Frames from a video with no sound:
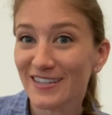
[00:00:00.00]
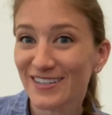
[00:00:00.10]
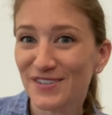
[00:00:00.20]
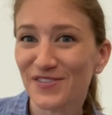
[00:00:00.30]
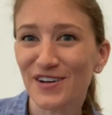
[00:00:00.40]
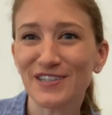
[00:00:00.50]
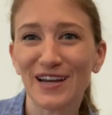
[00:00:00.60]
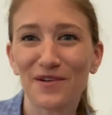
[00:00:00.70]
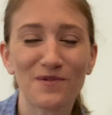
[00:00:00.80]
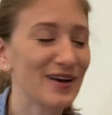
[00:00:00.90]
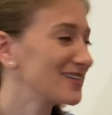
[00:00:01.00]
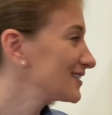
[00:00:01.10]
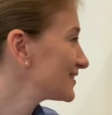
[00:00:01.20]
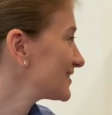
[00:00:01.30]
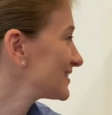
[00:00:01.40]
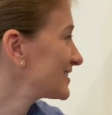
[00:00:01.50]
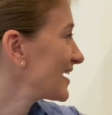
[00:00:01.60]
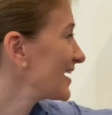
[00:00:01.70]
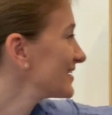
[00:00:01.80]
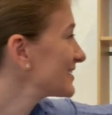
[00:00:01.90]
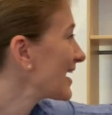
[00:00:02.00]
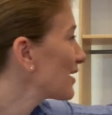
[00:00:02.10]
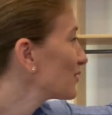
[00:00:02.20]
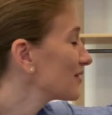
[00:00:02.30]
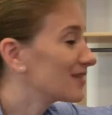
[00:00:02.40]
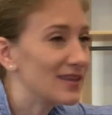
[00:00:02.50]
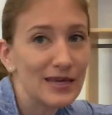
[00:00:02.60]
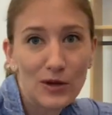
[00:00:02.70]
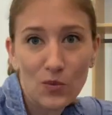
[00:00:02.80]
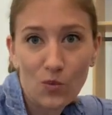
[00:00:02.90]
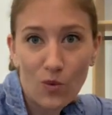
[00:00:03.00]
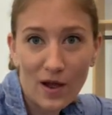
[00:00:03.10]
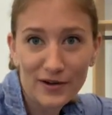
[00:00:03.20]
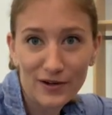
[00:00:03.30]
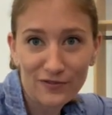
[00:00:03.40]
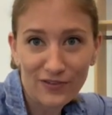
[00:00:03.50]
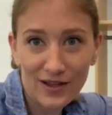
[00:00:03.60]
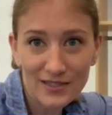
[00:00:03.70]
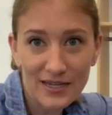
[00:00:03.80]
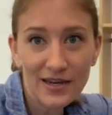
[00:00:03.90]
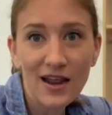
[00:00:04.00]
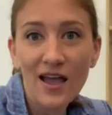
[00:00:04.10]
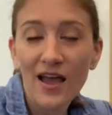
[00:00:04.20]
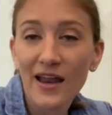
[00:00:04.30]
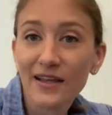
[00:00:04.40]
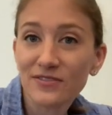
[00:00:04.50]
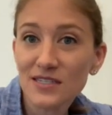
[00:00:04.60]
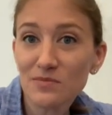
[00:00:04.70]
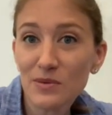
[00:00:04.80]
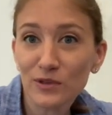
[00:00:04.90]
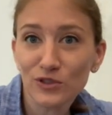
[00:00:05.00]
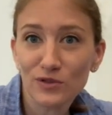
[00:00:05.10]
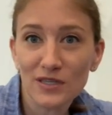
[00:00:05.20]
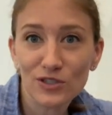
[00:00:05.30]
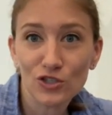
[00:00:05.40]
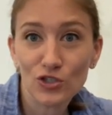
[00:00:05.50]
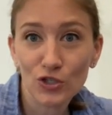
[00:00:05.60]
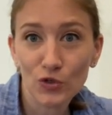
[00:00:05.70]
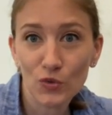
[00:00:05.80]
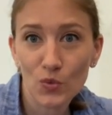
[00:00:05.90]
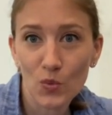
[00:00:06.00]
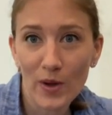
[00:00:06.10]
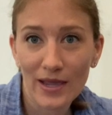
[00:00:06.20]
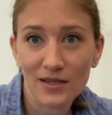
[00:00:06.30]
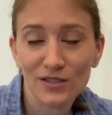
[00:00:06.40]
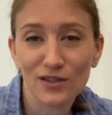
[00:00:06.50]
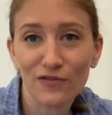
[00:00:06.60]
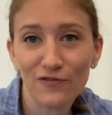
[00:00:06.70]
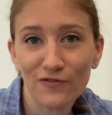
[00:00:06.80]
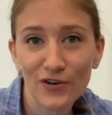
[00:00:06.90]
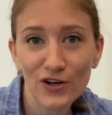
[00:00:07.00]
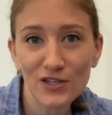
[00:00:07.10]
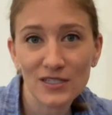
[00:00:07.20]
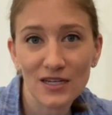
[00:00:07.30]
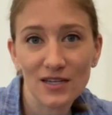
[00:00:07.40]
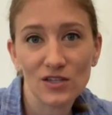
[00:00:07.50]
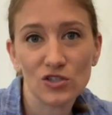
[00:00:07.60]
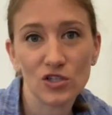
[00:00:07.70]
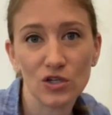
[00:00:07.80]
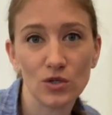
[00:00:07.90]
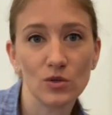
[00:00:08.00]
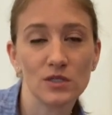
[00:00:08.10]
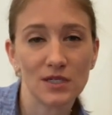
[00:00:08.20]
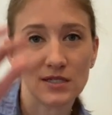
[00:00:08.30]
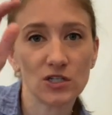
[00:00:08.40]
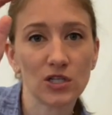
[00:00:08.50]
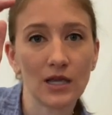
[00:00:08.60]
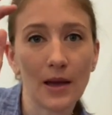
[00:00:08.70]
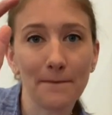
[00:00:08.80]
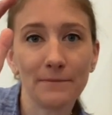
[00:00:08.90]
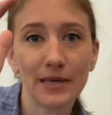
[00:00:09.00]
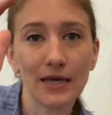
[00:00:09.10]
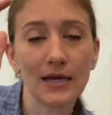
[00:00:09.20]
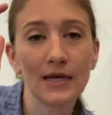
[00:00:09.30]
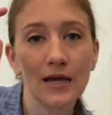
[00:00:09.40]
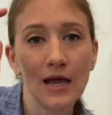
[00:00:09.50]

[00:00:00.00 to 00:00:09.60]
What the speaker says: things first, I want to change out the water faucet. And I've seen people do this two ways. The first is to use essentially a big